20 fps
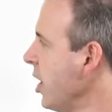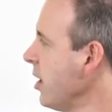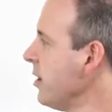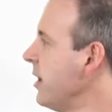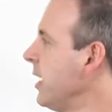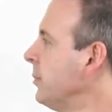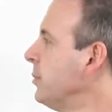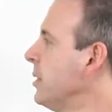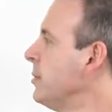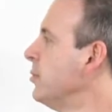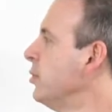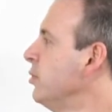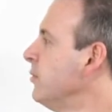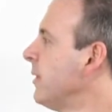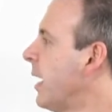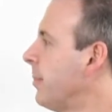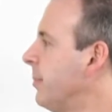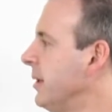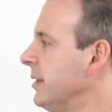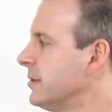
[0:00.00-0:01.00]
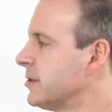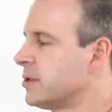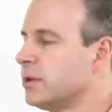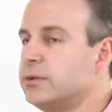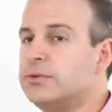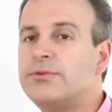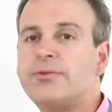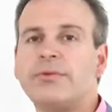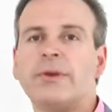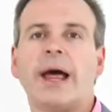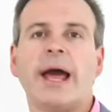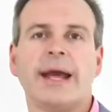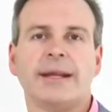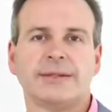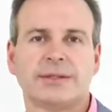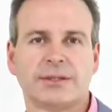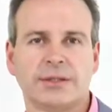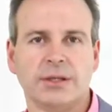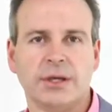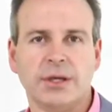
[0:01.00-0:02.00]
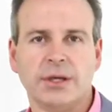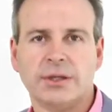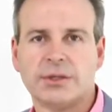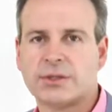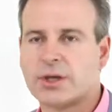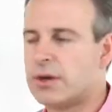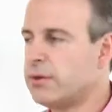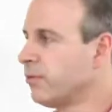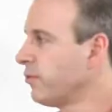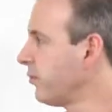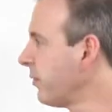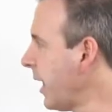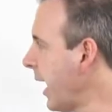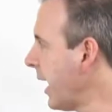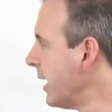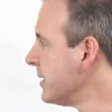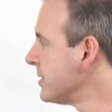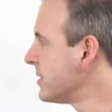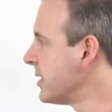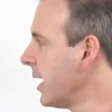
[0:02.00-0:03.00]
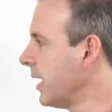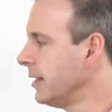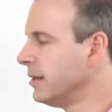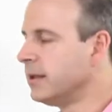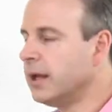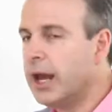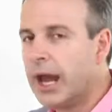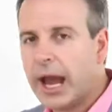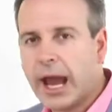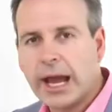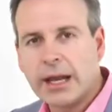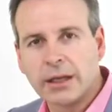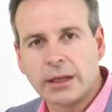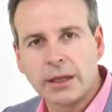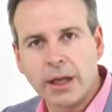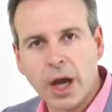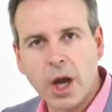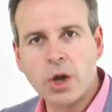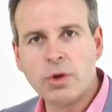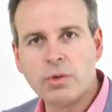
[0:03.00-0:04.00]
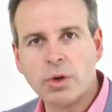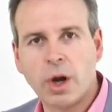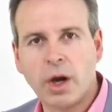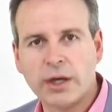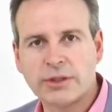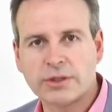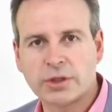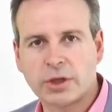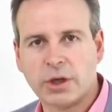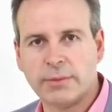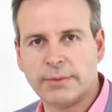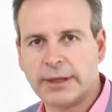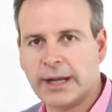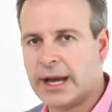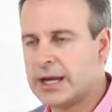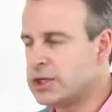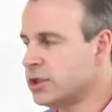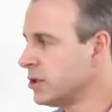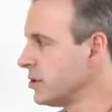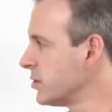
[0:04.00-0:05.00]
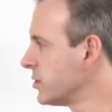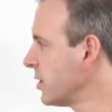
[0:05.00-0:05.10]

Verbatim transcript: Then we move up into flats. So flats and, and low rise accommodation.